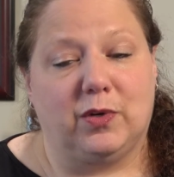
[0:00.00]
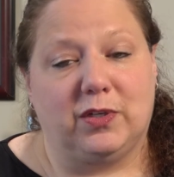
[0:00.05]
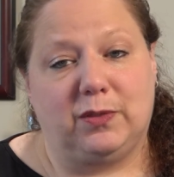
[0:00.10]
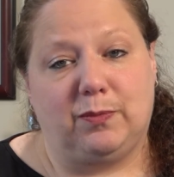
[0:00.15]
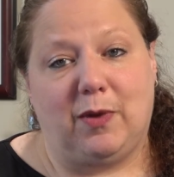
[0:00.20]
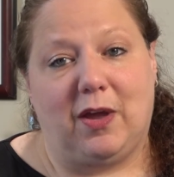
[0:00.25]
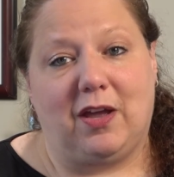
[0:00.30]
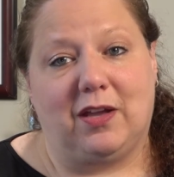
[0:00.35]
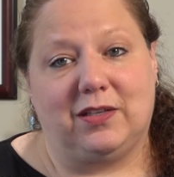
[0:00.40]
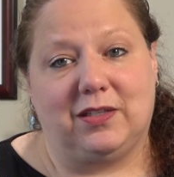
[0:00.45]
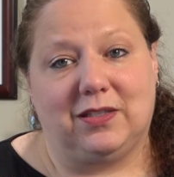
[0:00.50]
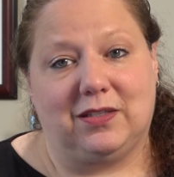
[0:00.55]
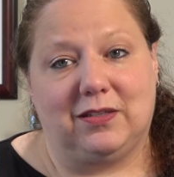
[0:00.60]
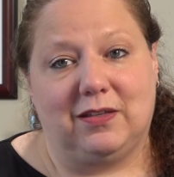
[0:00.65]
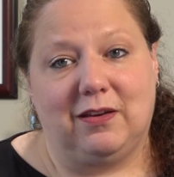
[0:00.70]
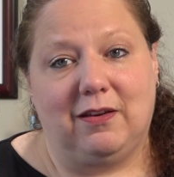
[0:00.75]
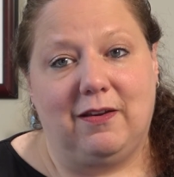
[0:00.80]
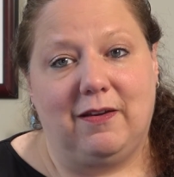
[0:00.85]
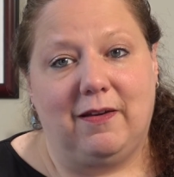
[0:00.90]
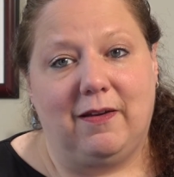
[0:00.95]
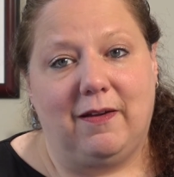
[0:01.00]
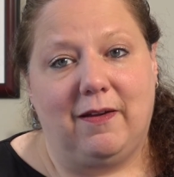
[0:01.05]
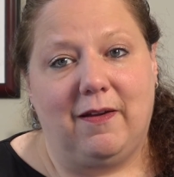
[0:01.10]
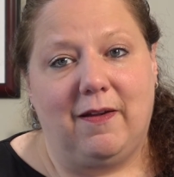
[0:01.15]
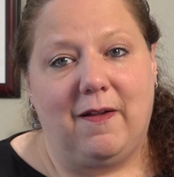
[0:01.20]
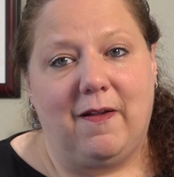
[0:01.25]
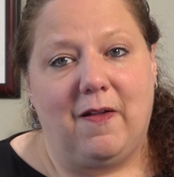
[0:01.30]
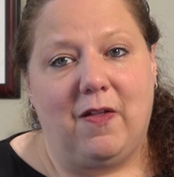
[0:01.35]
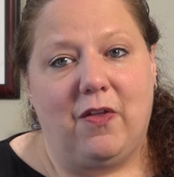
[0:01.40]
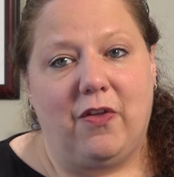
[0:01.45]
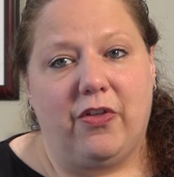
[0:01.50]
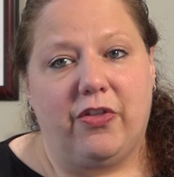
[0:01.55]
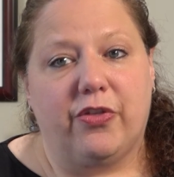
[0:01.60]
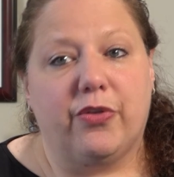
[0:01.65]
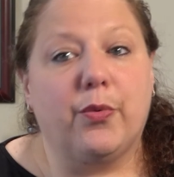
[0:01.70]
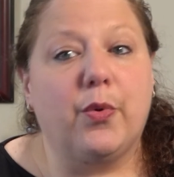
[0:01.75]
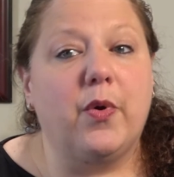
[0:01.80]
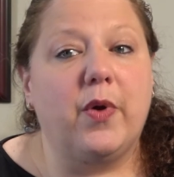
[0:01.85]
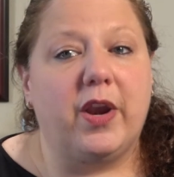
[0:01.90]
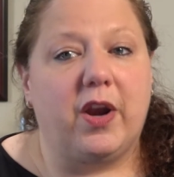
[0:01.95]
response.
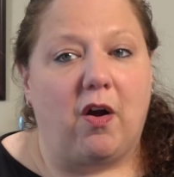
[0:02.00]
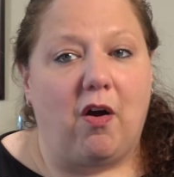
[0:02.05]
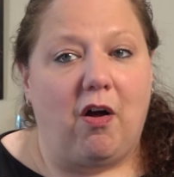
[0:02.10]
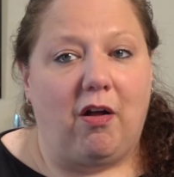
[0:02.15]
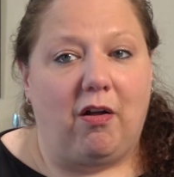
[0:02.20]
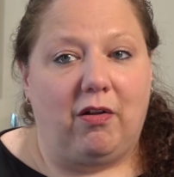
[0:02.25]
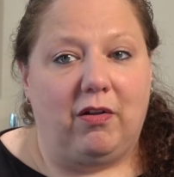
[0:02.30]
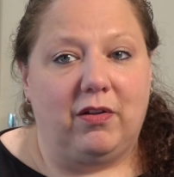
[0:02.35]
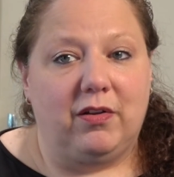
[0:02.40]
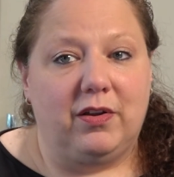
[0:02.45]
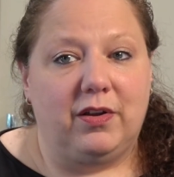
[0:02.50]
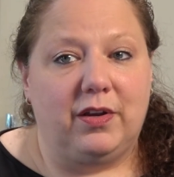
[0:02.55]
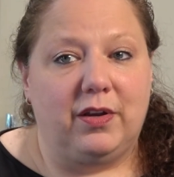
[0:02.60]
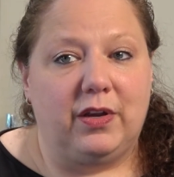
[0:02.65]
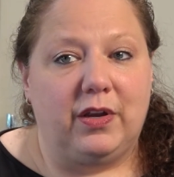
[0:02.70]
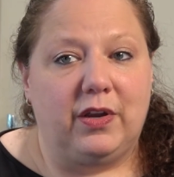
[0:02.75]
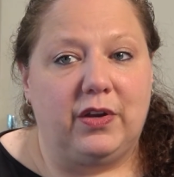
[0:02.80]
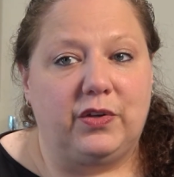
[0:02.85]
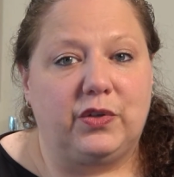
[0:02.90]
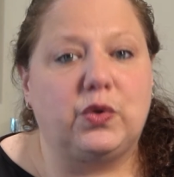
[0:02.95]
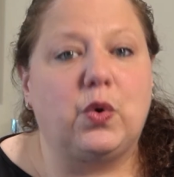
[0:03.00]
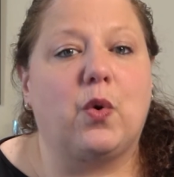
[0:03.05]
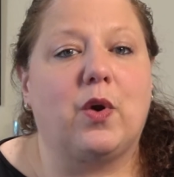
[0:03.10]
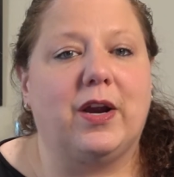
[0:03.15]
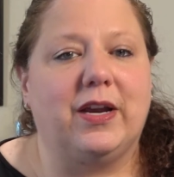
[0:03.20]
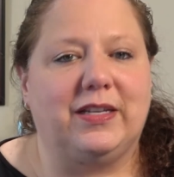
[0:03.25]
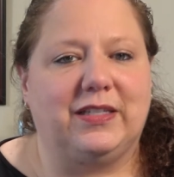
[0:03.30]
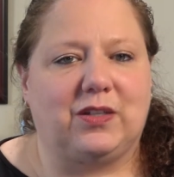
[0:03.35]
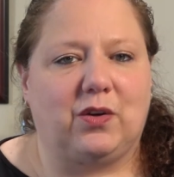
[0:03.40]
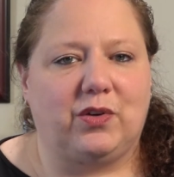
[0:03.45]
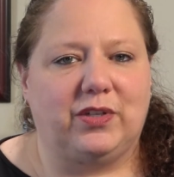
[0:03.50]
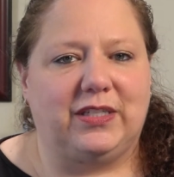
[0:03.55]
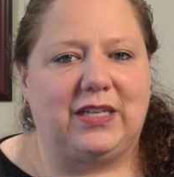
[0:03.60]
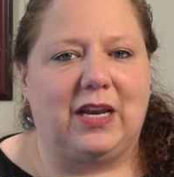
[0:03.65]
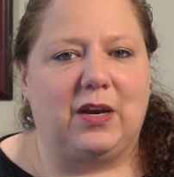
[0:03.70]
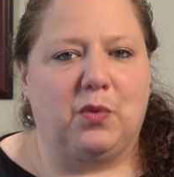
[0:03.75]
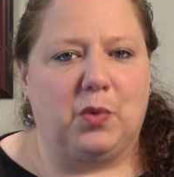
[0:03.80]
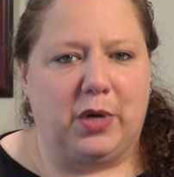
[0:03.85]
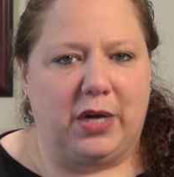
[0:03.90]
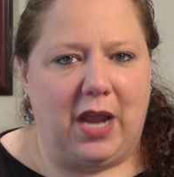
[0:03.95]
Through it all, Torah is our
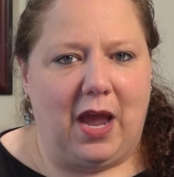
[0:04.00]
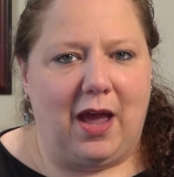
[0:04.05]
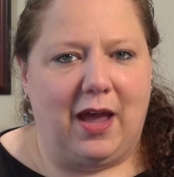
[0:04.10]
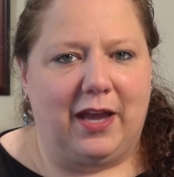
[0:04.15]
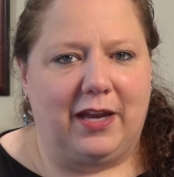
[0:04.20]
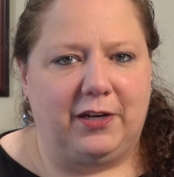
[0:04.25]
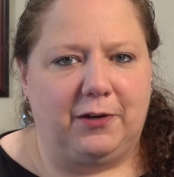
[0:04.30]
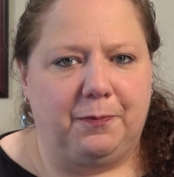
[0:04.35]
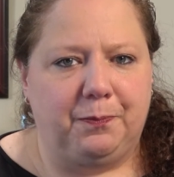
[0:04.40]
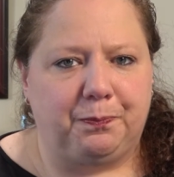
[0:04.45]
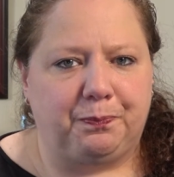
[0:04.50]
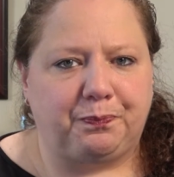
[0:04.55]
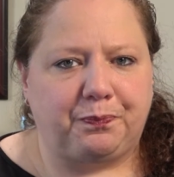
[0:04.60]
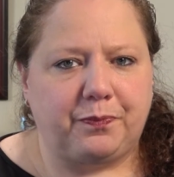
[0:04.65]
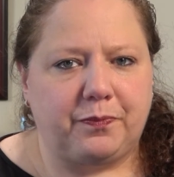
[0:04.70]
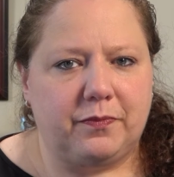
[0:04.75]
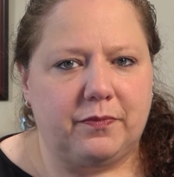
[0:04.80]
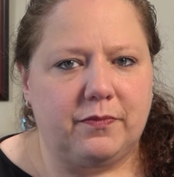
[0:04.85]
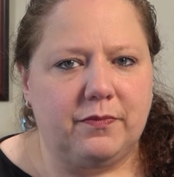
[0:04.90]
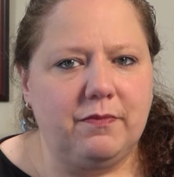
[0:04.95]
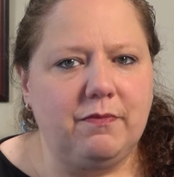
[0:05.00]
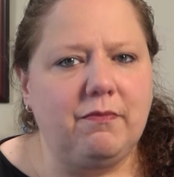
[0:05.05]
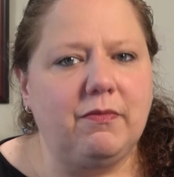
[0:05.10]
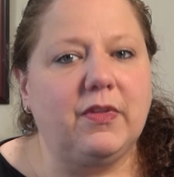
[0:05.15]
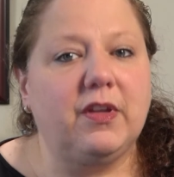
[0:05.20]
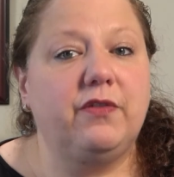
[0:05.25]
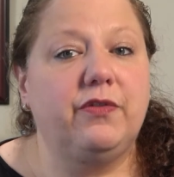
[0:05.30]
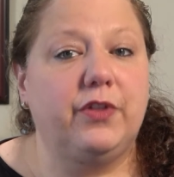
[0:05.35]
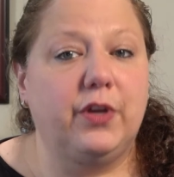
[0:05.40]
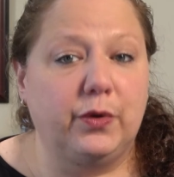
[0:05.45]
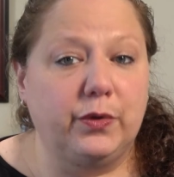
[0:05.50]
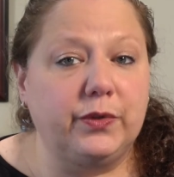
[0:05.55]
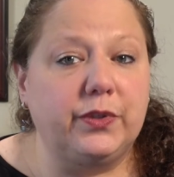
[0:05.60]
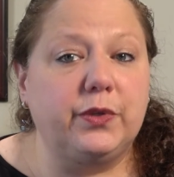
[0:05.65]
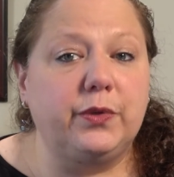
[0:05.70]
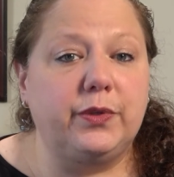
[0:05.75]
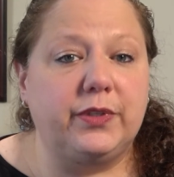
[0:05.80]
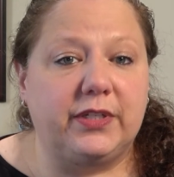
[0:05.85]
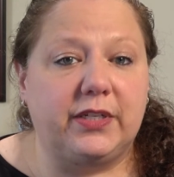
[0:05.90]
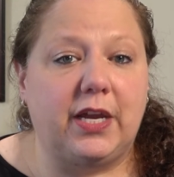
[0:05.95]
sacred guide. Those
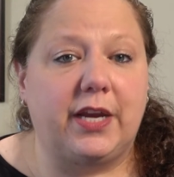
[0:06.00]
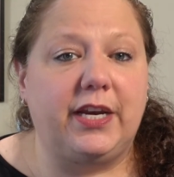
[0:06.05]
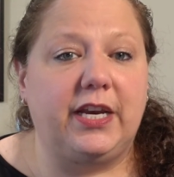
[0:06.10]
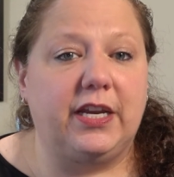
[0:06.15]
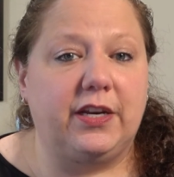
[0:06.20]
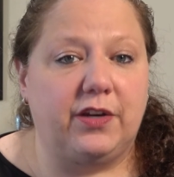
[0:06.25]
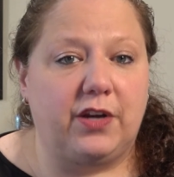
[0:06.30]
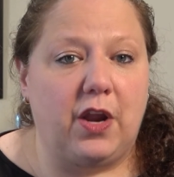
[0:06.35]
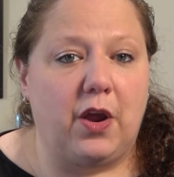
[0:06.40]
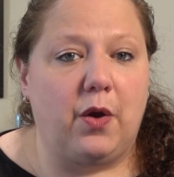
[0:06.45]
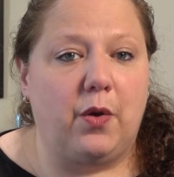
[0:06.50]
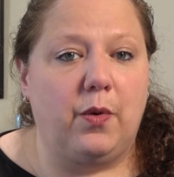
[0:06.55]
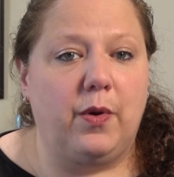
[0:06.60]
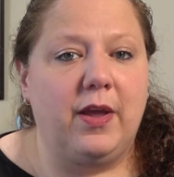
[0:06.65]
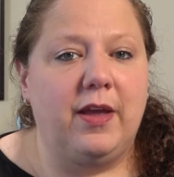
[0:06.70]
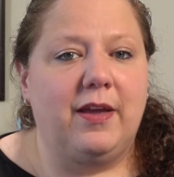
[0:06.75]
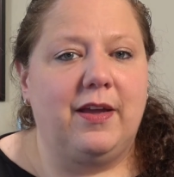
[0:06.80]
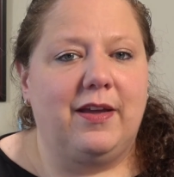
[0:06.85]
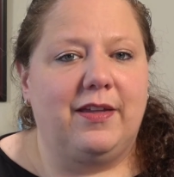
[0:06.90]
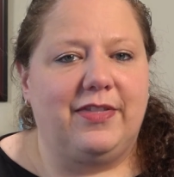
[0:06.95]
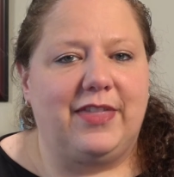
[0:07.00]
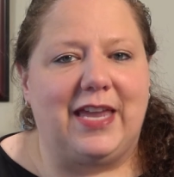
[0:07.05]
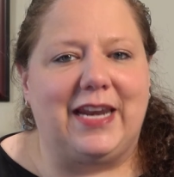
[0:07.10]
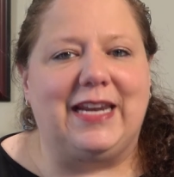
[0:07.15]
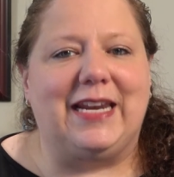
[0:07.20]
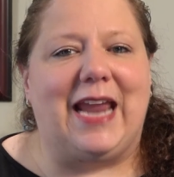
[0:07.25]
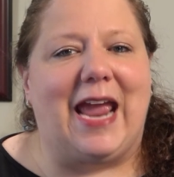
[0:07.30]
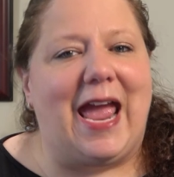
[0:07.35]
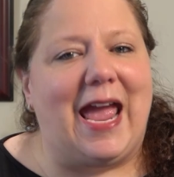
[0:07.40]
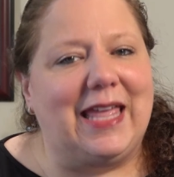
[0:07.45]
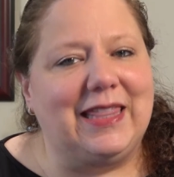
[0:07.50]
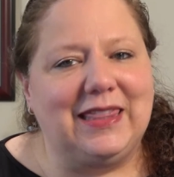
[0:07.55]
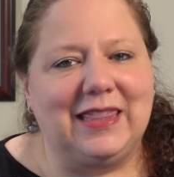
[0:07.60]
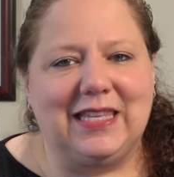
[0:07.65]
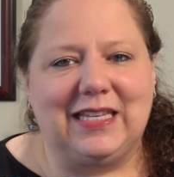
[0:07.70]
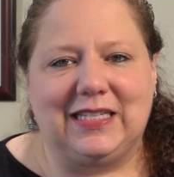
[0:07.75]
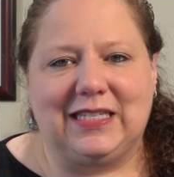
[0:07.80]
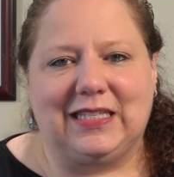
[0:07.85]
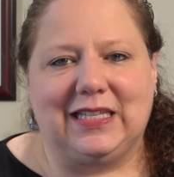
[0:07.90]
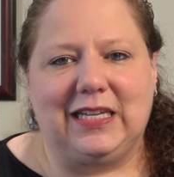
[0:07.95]
who study it know that it
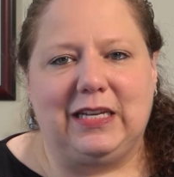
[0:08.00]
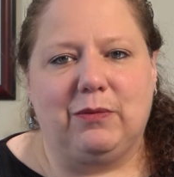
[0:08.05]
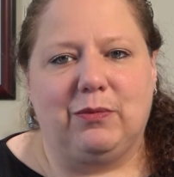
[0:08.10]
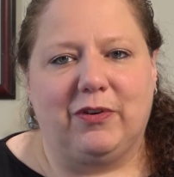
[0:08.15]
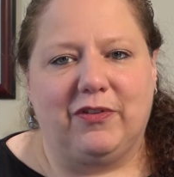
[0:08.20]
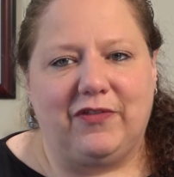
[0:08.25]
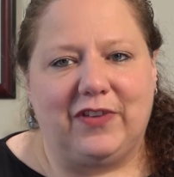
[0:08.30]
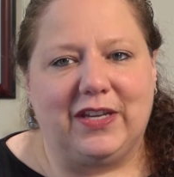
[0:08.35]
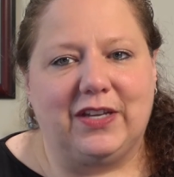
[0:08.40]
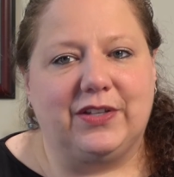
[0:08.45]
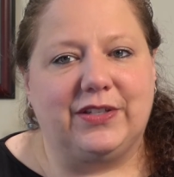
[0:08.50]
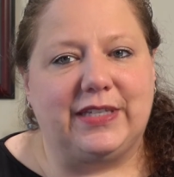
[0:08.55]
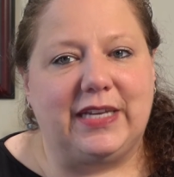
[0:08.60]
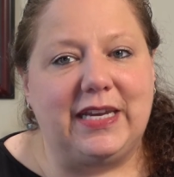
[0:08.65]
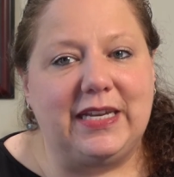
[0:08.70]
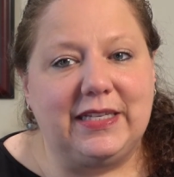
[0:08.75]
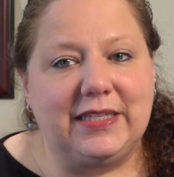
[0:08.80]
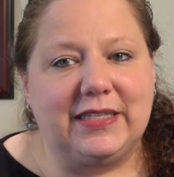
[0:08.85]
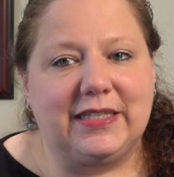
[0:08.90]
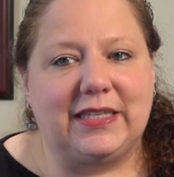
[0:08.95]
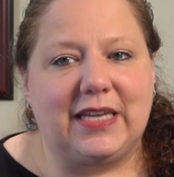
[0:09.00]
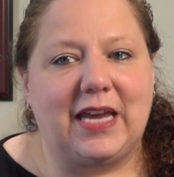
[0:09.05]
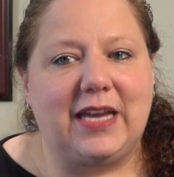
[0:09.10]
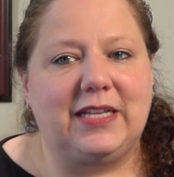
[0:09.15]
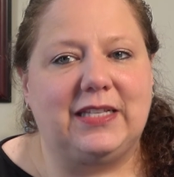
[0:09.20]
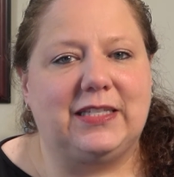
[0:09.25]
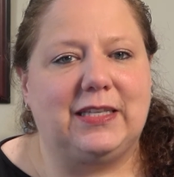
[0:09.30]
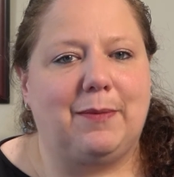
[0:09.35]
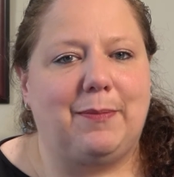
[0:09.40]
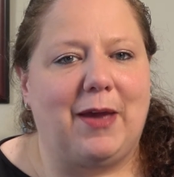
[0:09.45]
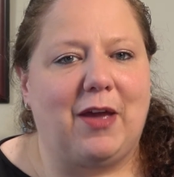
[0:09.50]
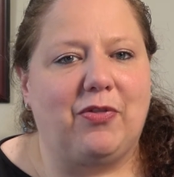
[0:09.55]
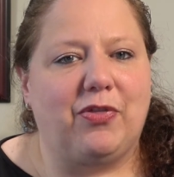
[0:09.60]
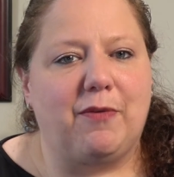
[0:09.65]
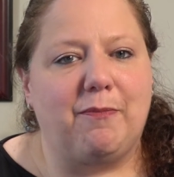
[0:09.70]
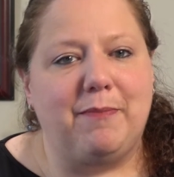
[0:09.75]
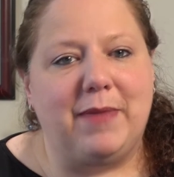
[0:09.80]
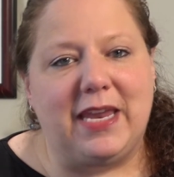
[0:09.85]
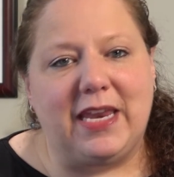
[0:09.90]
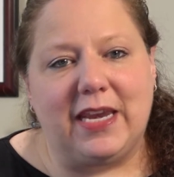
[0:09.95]
endlessly reveals insights about the
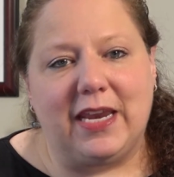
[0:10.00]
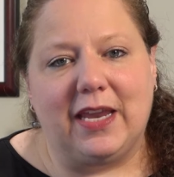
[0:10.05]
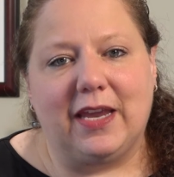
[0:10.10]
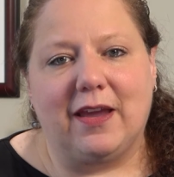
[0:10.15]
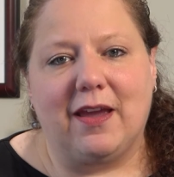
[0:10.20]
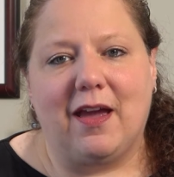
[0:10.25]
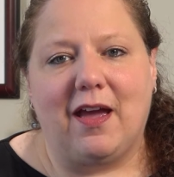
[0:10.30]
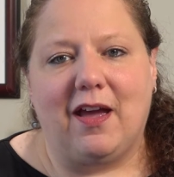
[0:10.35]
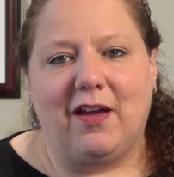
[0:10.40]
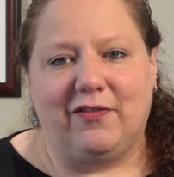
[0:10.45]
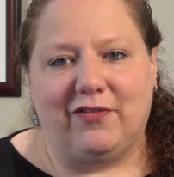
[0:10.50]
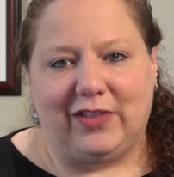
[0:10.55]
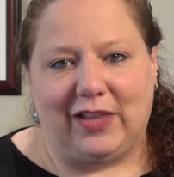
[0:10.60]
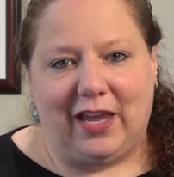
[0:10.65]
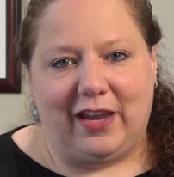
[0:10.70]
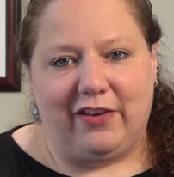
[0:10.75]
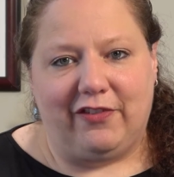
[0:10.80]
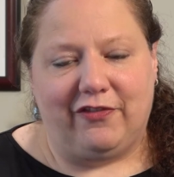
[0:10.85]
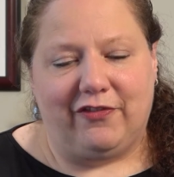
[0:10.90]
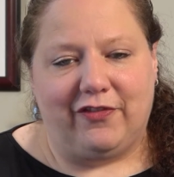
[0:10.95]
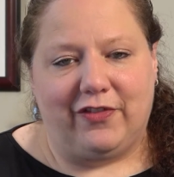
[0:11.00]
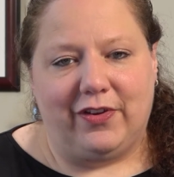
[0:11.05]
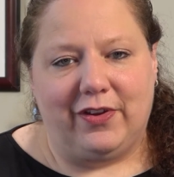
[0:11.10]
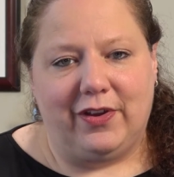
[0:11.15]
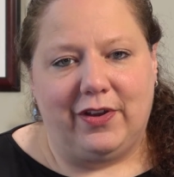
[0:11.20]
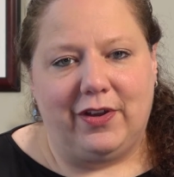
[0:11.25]
meaning of life.